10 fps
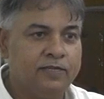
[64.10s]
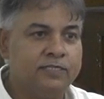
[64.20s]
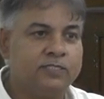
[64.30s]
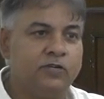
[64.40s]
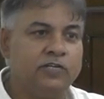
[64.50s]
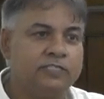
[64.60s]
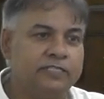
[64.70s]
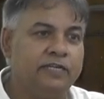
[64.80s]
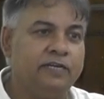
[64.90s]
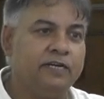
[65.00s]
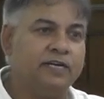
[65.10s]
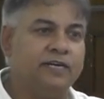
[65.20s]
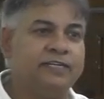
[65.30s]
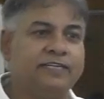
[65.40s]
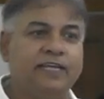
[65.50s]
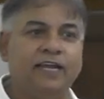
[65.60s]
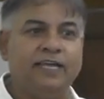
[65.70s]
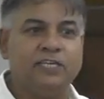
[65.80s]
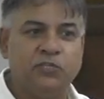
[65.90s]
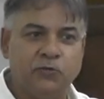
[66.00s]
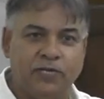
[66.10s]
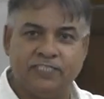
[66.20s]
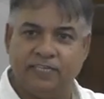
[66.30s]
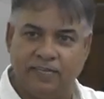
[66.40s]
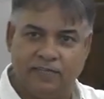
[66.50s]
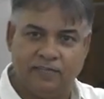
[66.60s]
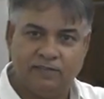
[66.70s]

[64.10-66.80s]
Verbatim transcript: is costing a country like USA